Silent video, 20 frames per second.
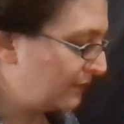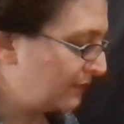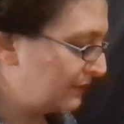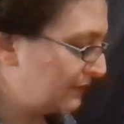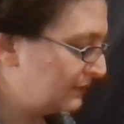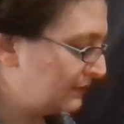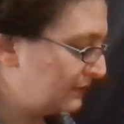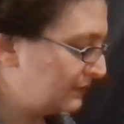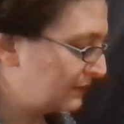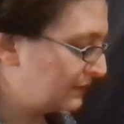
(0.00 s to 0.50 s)

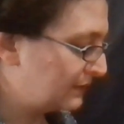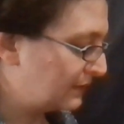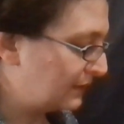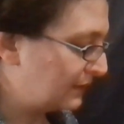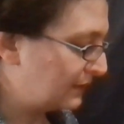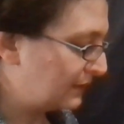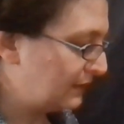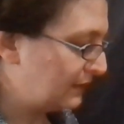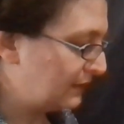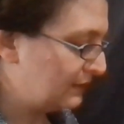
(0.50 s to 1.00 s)
this
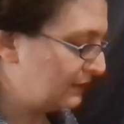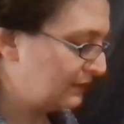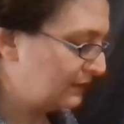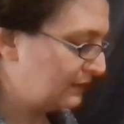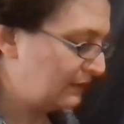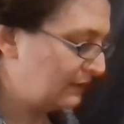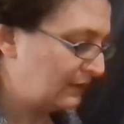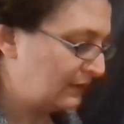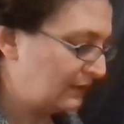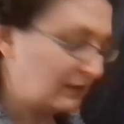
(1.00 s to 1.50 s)
side.
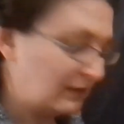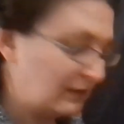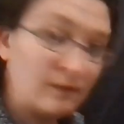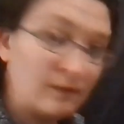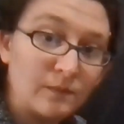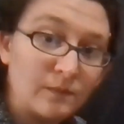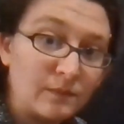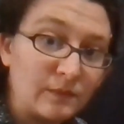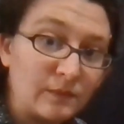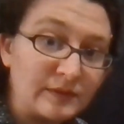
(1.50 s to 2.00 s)

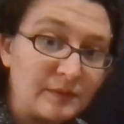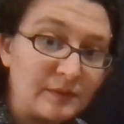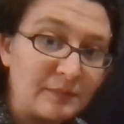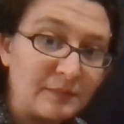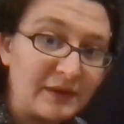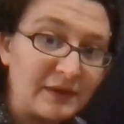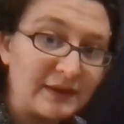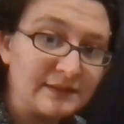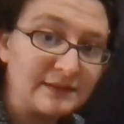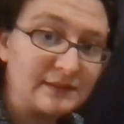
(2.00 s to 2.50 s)
Once it
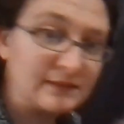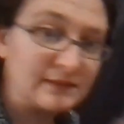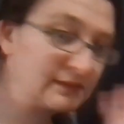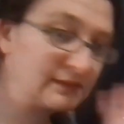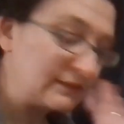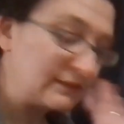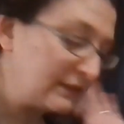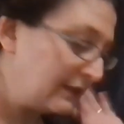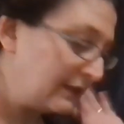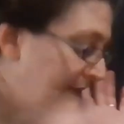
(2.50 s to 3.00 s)
passes
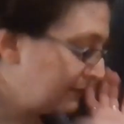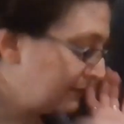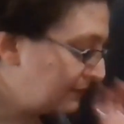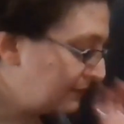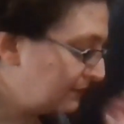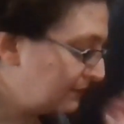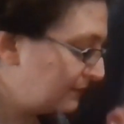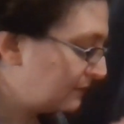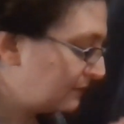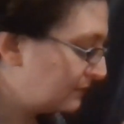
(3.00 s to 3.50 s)
this line,
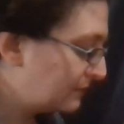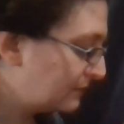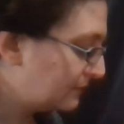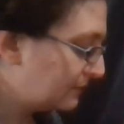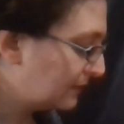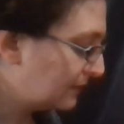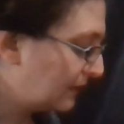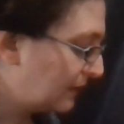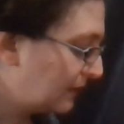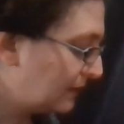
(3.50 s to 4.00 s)

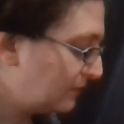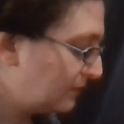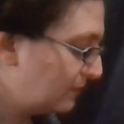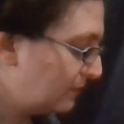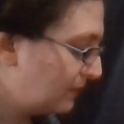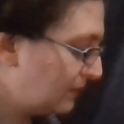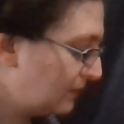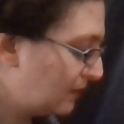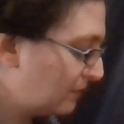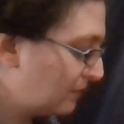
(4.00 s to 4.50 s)
can't do
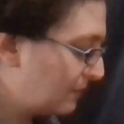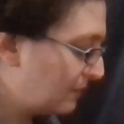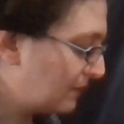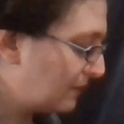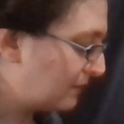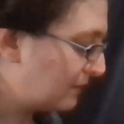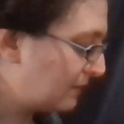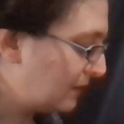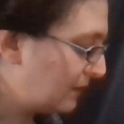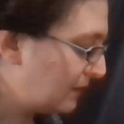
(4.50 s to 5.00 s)
anything
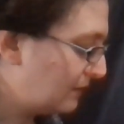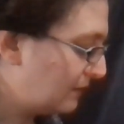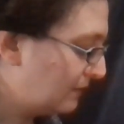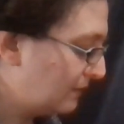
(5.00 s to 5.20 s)
about it.